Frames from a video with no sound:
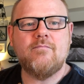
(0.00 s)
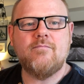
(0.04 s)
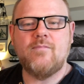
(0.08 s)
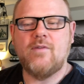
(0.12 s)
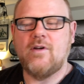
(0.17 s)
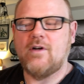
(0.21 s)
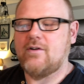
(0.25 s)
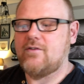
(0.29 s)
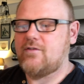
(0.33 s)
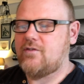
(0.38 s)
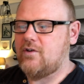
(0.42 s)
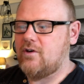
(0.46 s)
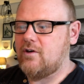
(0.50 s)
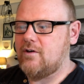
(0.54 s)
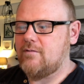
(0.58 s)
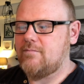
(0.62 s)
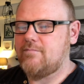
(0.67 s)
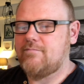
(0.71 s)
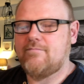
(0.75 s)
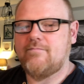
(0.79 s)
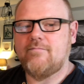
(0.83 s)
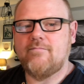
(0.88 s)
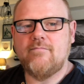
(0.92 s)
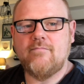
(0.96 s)
there's
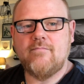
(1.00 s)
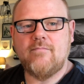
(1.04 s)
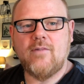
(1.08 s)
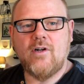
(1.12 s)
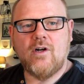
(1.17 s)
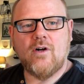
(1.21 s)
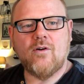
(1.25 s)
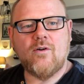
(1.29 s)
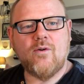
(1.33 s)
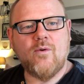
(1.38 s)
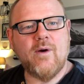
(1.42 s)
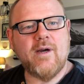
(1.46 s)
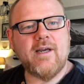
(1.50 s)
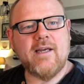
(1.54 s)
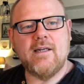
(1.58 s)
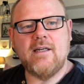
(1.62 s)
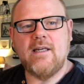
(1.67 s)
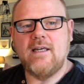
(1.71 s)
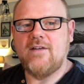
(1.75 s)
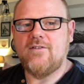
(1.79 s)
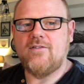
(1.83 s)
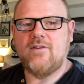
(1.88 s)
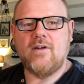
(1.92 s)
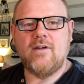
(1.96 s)
your, you know, quick and
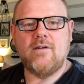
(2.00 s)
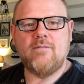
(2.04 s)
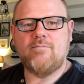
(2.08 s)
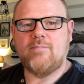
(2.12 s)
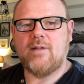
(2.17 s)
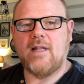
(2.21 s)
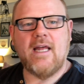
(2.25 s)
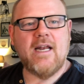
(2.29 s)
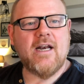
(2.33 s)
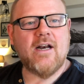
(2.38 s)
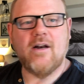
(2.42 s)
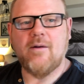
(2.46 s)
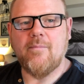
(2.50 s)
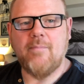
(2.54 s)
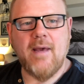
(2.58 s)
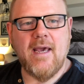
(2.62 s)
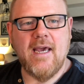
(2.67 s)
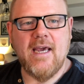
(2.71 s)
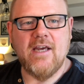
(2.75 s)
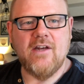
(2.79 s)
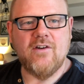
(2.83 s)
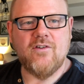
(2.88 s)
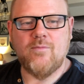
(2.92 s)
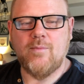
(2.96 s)
easy plan on a
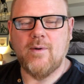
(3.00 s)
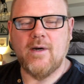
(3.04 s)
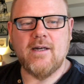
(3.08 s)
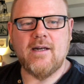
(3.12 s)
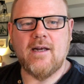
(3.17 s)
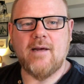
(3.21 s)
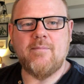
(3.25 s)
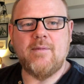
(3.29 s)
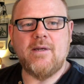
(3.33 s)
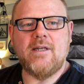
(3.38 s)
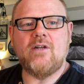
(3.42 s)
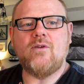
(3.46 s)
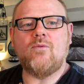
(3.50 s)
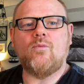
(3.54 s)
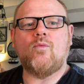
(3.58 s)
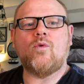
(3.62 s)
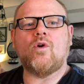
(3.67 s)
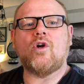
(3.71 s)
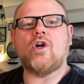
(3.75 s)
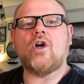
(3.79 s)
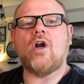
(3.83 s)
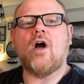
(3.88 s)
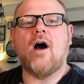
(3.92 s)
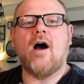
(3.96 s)
page. But I mean,
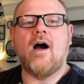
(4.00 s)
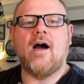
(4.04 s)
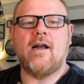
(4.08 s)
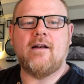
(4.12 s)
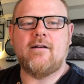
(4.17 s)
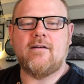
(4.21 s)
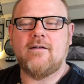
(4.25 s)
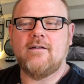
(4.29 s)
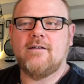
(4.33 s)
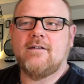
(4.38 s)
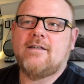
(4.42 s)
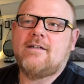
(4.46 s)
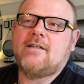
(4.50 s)
we're not,